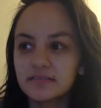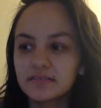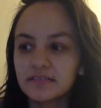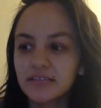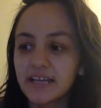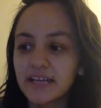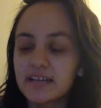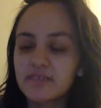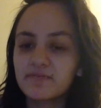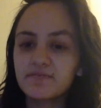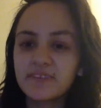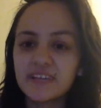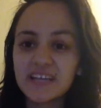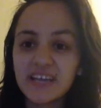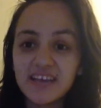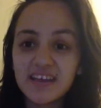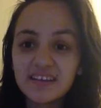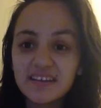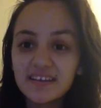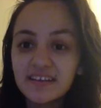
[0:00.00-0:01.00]
like I didn't fit
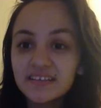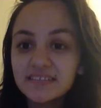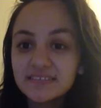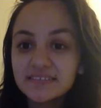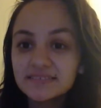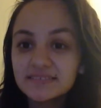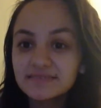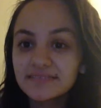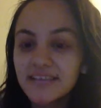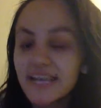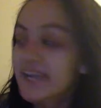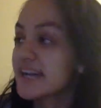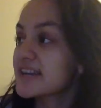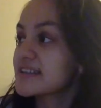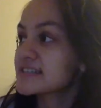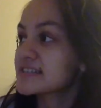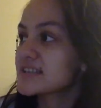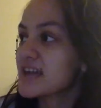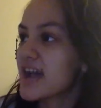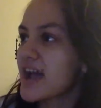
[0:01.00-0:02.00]
in,
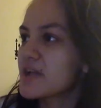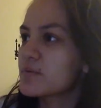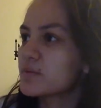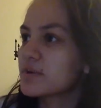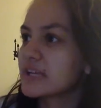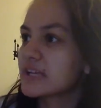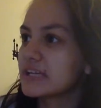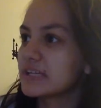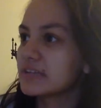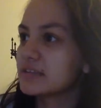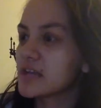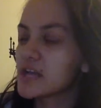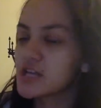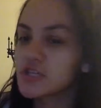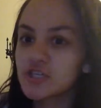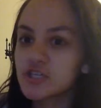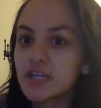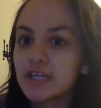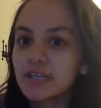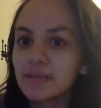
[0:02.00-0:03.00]
and I would eat
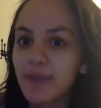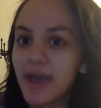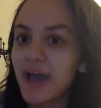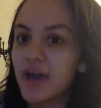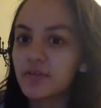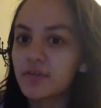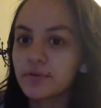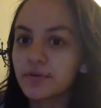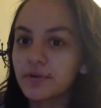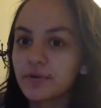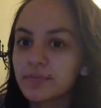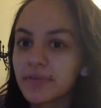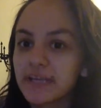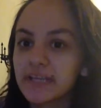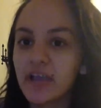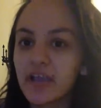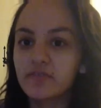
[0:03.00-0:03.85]
lunch in the bathroom, like,